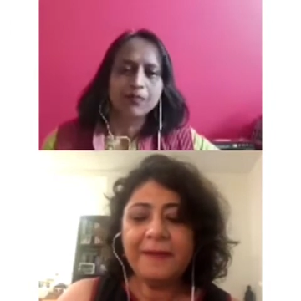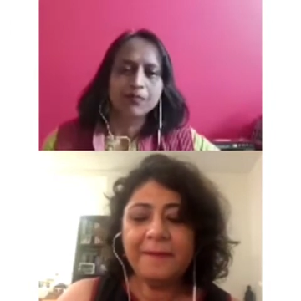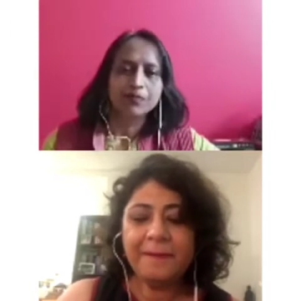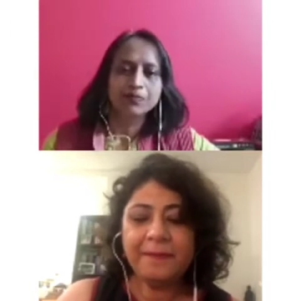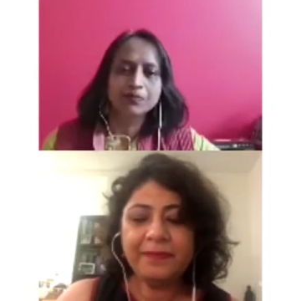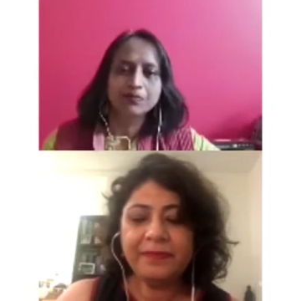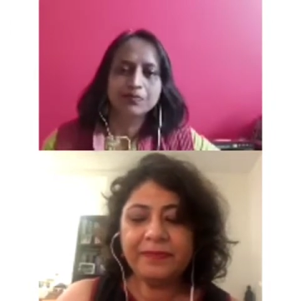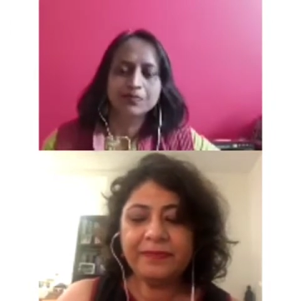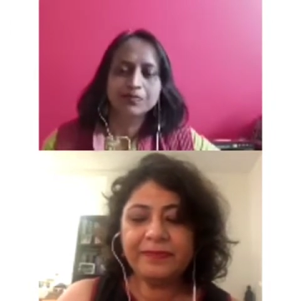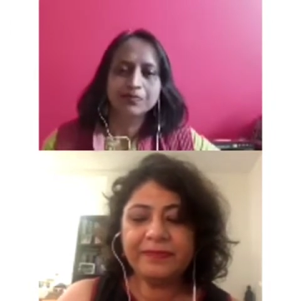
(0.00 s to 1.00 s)

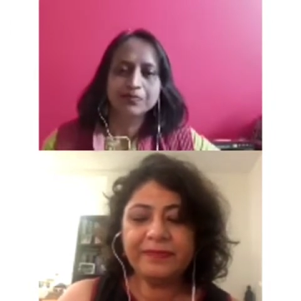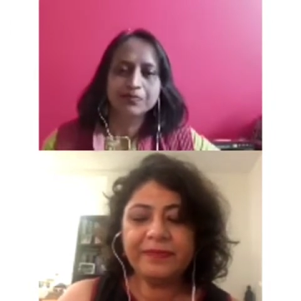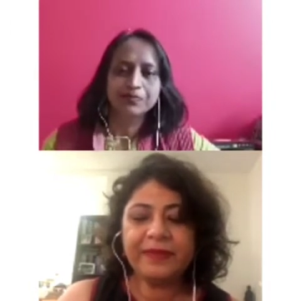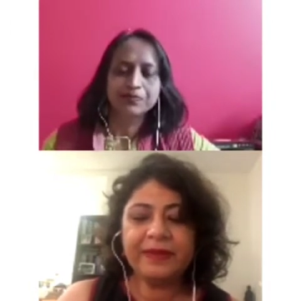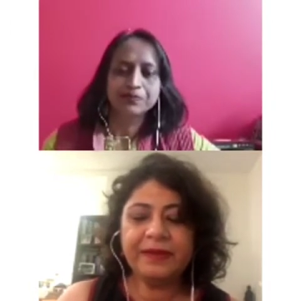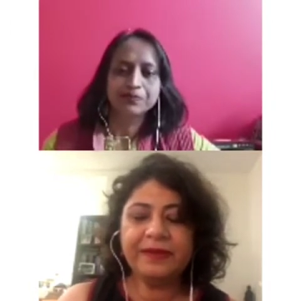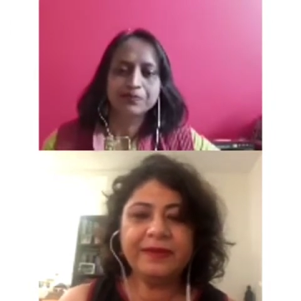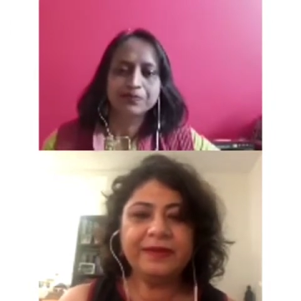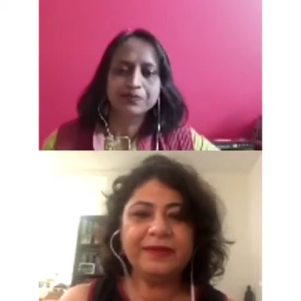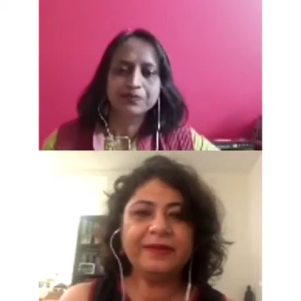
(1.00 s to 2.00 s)

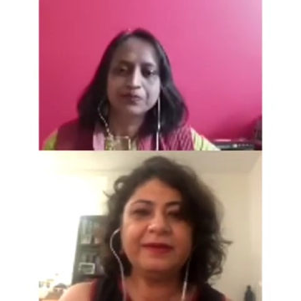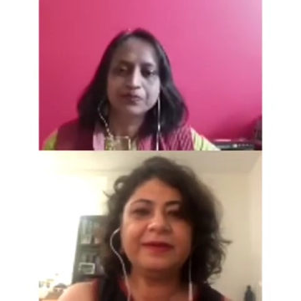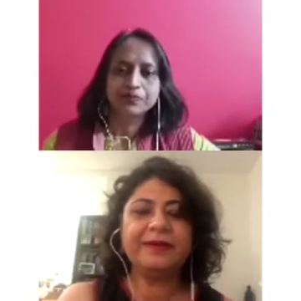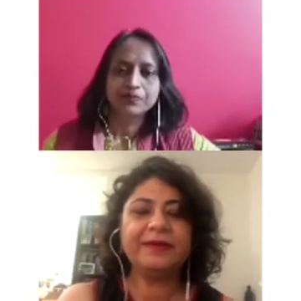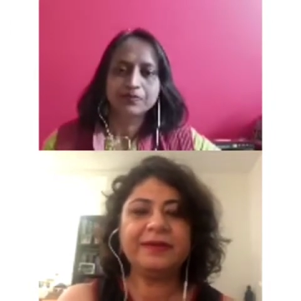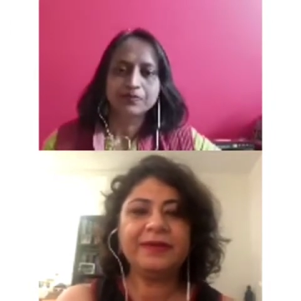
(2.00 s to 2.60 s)
(no one is talking)